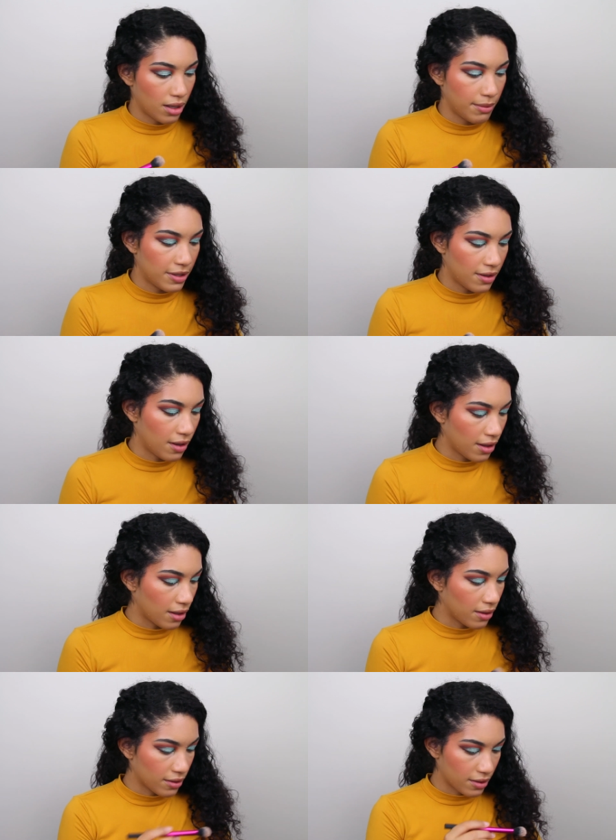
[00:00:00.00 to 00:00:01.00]
Let's see how
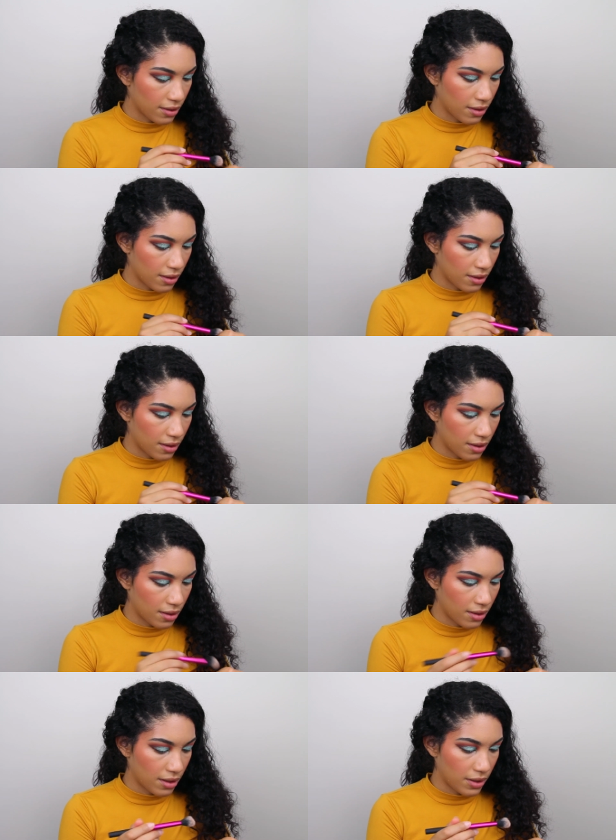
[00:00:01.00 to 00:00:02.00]
that looks on the,
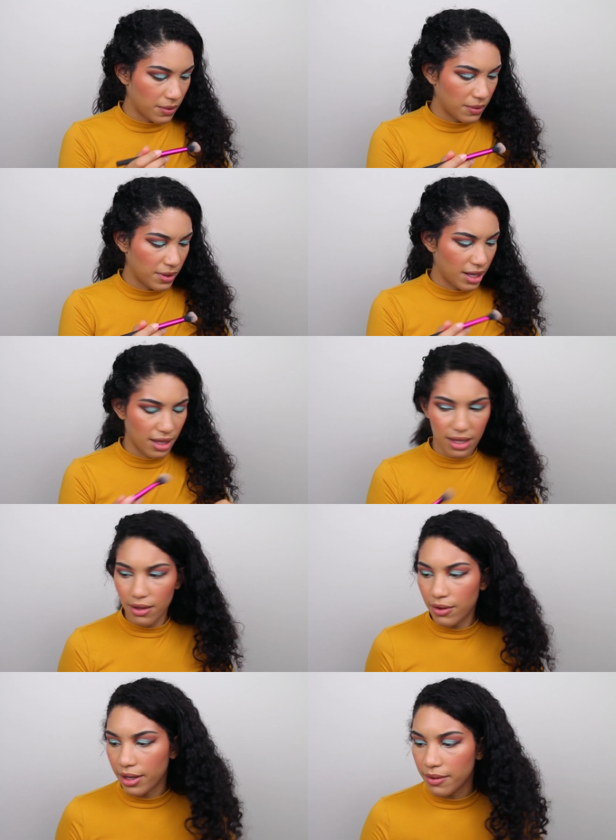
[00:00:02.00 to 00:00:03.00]
oh yeah,
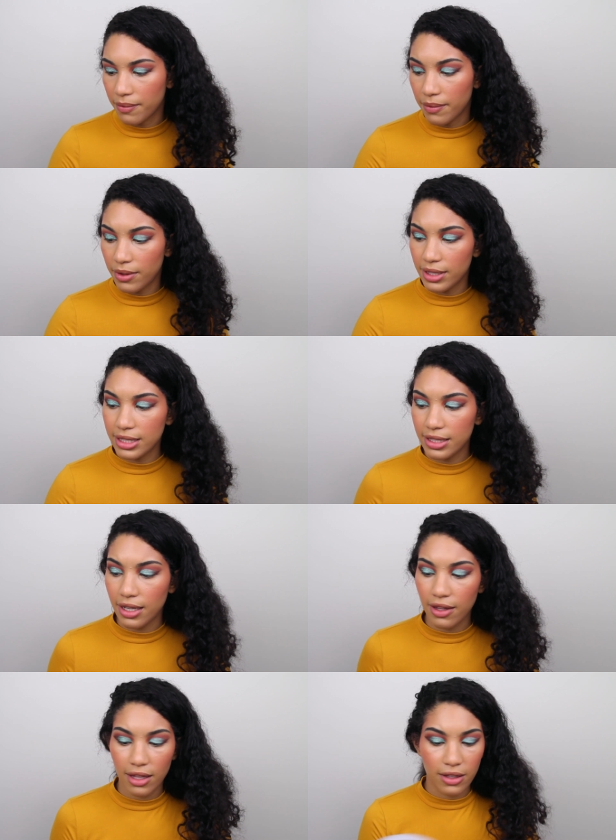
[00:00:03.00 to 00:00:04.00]
okay. Well, let's
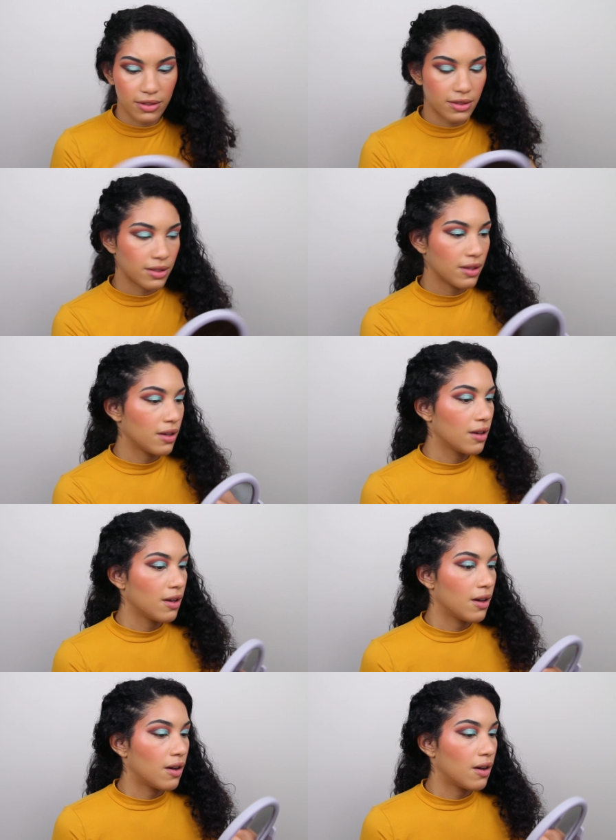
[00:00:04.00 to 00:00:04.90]
see how that looks.